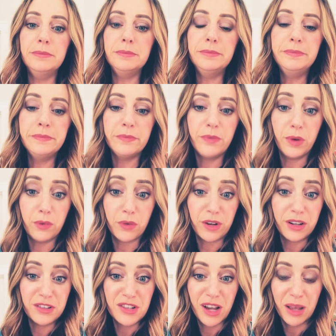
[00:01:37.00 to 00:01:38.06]
feel free
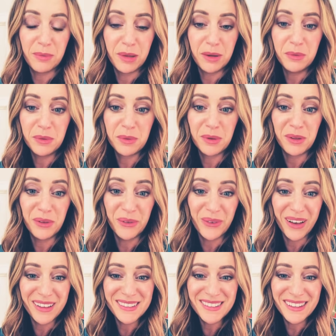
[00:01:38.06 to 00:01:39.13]
to chime in with what you
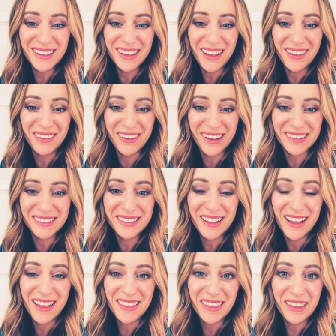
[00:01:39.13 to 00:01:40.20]
guys think. Hey, you guys,
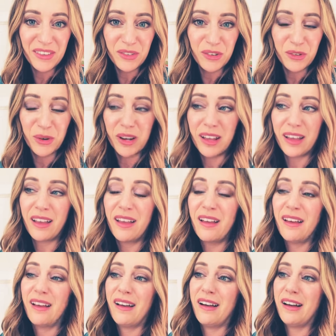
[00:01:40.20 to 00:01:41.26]
thanks for joining.
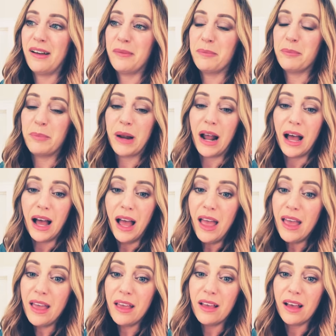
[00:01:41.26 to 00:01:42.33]
Um, but
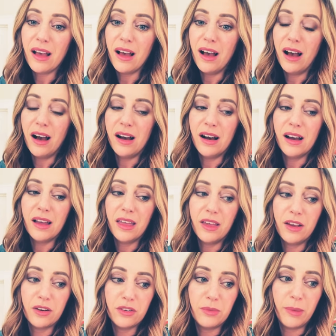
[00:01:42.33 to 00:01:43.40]
I,
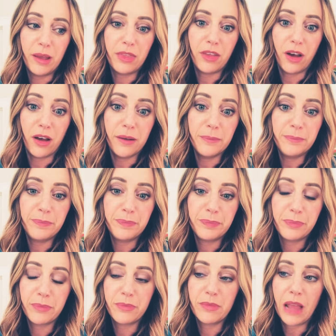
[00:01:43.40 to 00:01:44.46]
here's my thought.
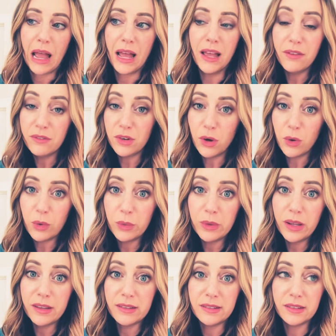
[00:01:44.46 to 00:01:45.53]
I have
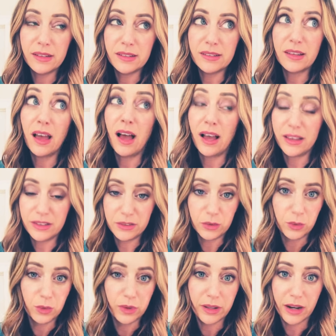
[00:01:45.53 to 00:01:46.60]
known since high
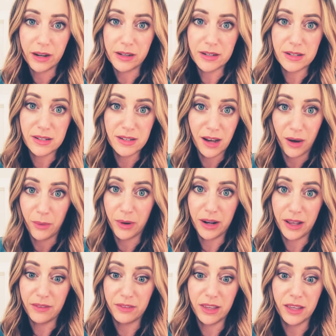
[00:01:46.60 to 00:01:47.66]
school that I did not want to
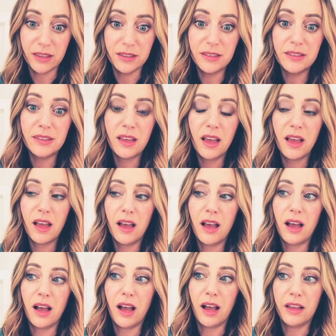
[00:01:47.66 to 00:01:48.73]
have kids.
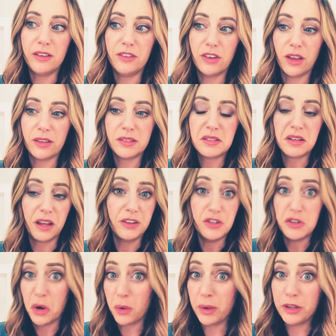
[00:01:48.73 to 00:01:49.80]
I just, I
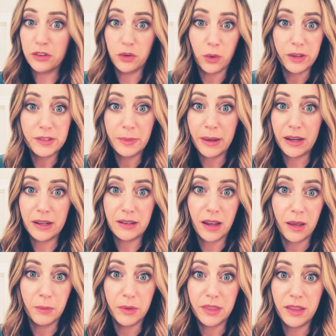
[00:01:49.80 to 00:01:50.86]
don't enjoy spending
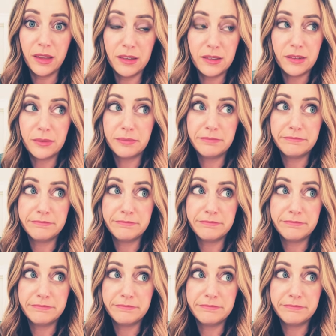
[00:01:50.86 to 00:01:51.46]
time with kids.